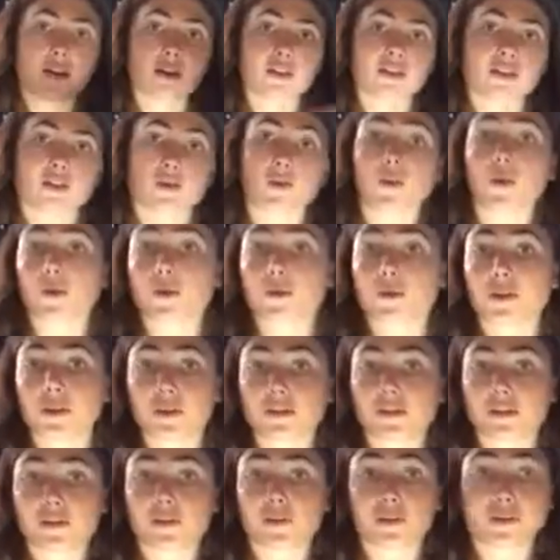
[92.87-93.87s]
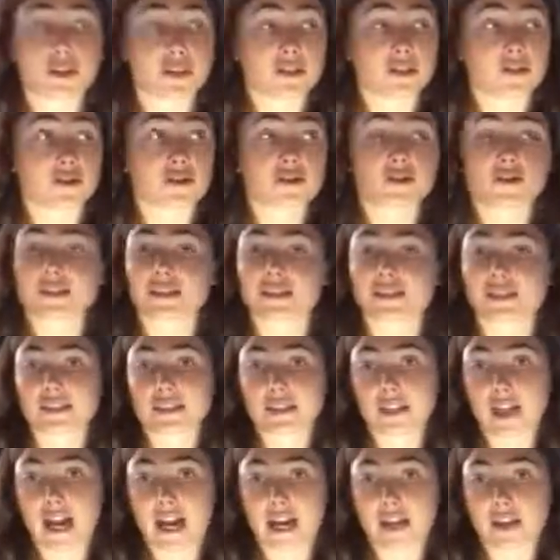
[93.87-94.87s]
So the way we would introduce the
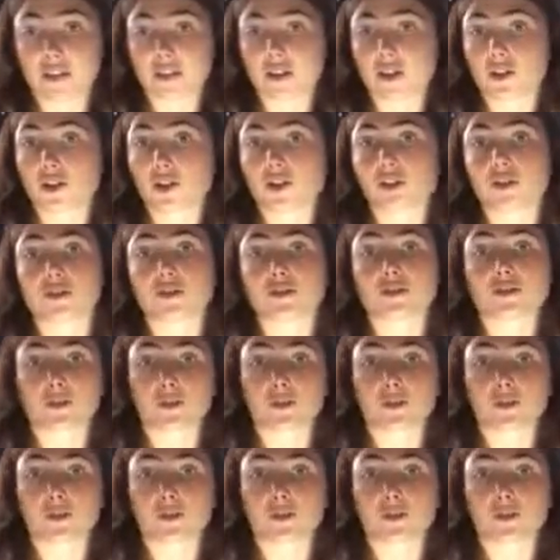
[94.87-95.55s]
style,